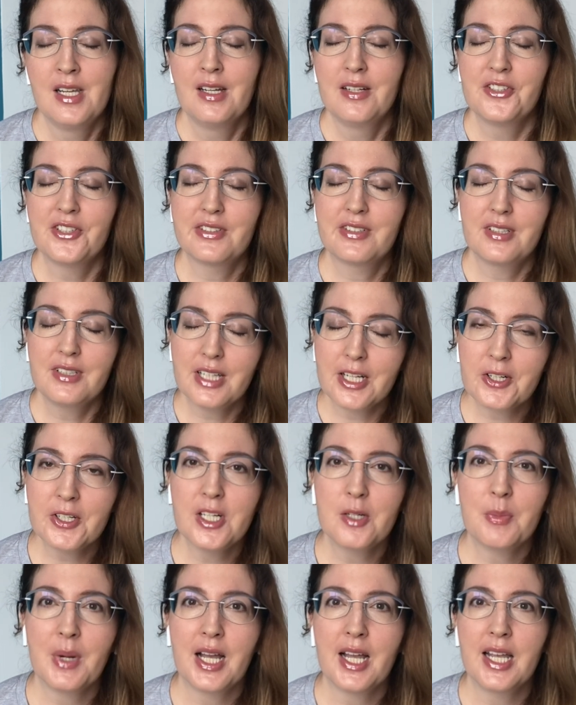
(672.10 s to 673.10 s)
just clear
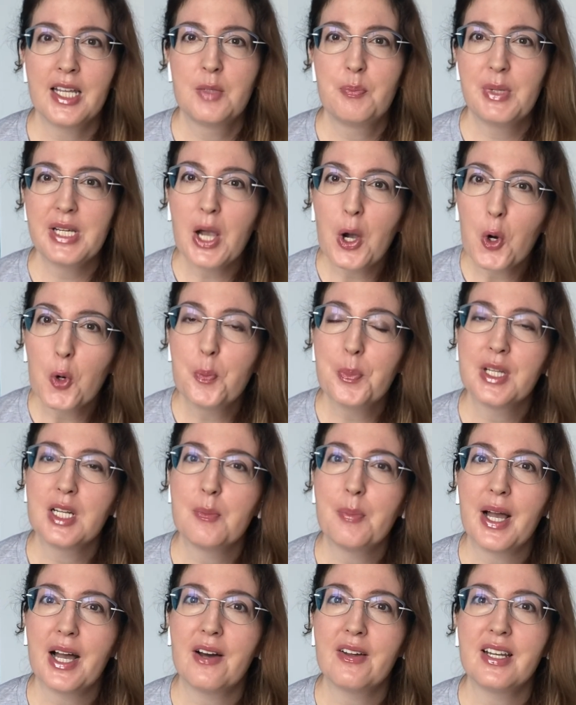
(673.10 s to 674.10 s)
your mind, be open
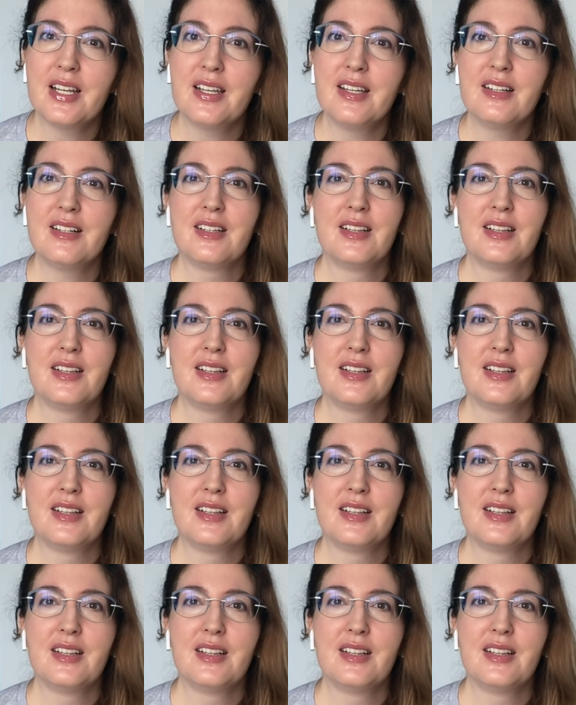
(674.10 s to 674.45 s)
about it,